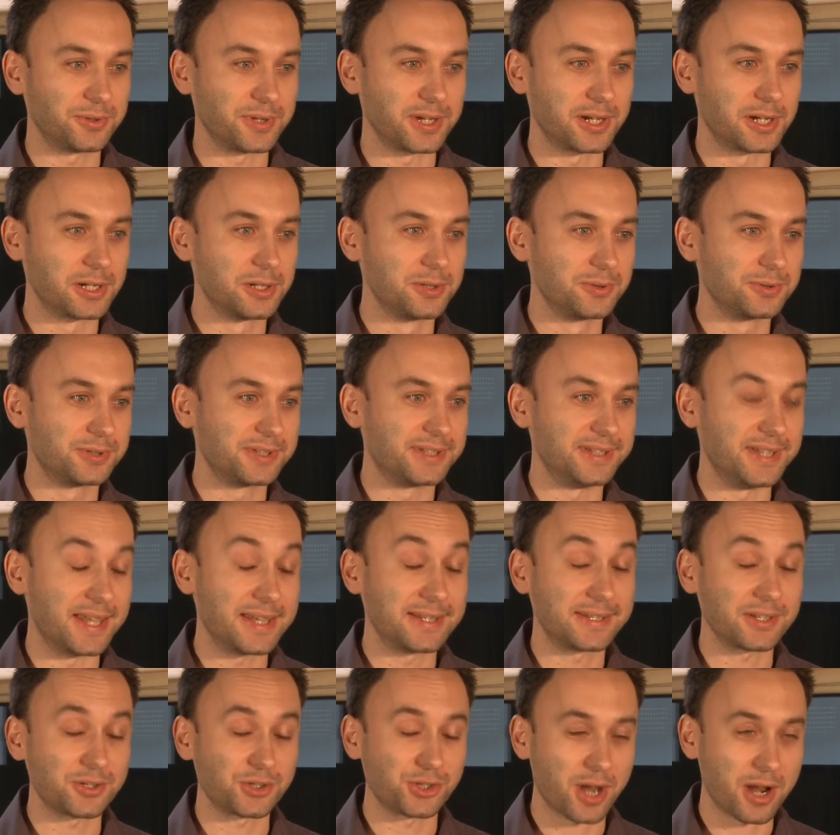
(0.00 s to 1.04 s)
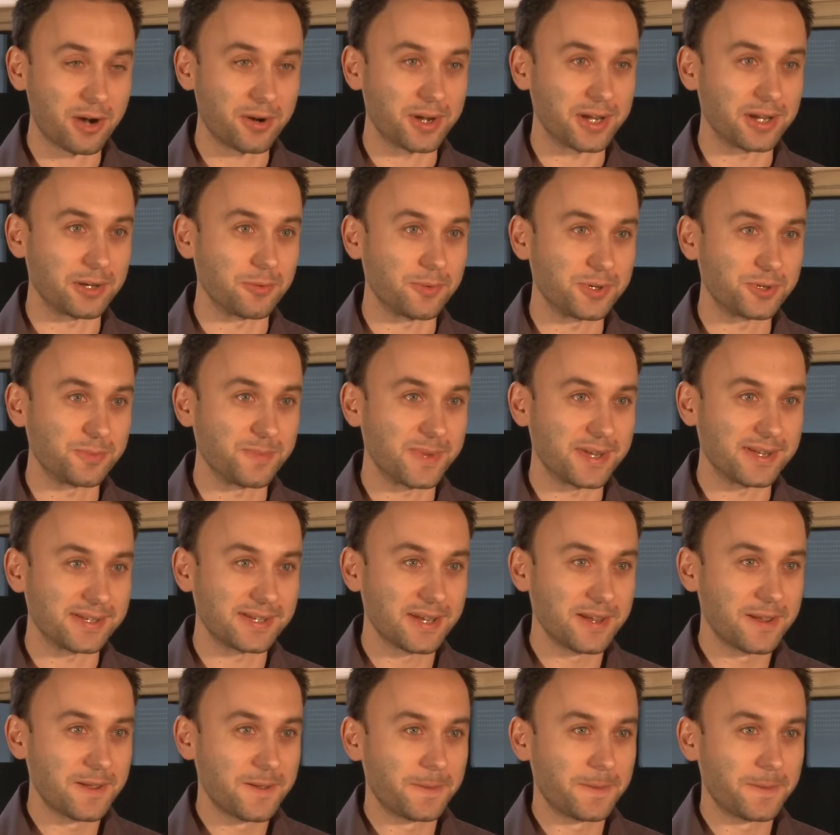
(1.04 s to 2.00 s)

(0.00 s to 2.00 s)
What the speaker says: include data sharing, which means